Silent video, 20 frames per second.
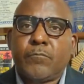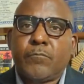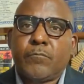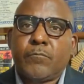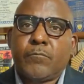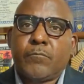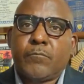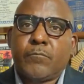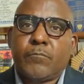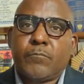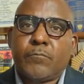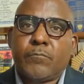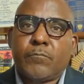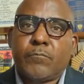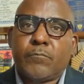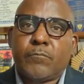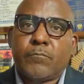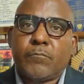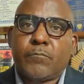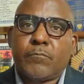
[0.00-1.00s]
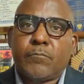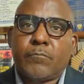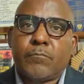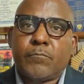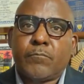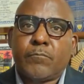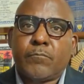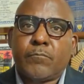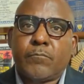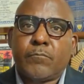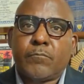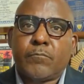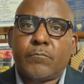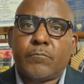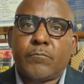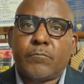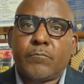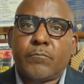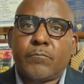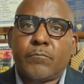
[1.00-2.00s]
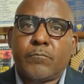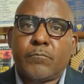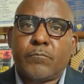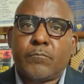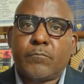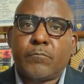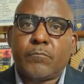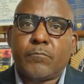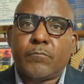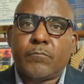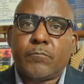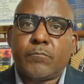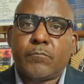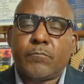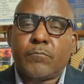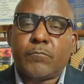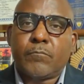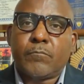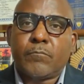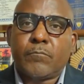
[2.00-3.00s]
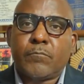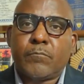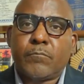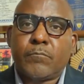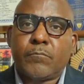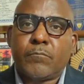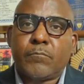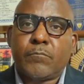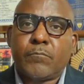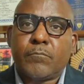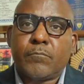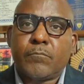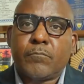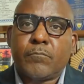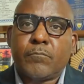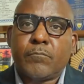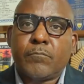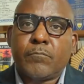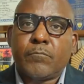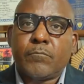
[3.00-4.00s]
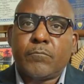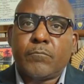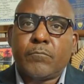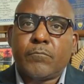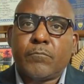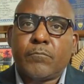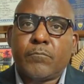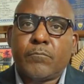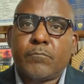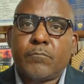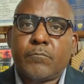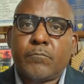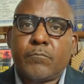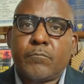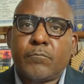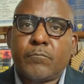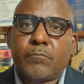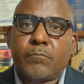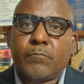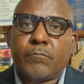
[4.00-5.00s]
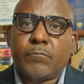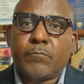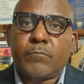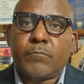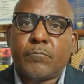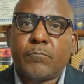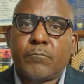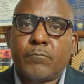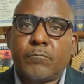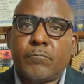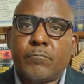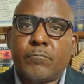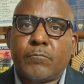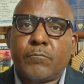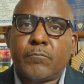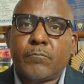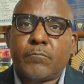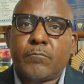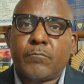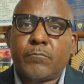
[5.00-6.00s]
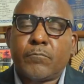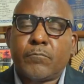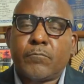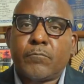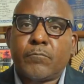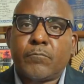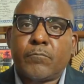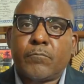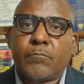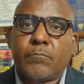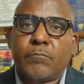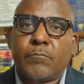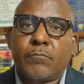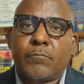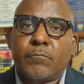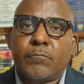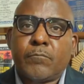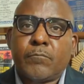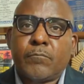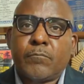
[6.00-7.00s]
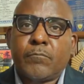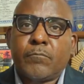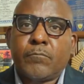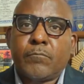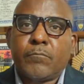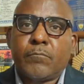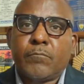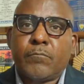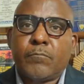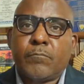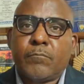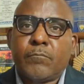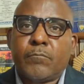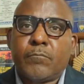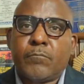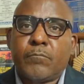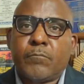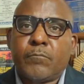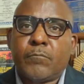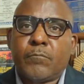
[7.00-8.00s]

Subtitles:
This person isn't speaking.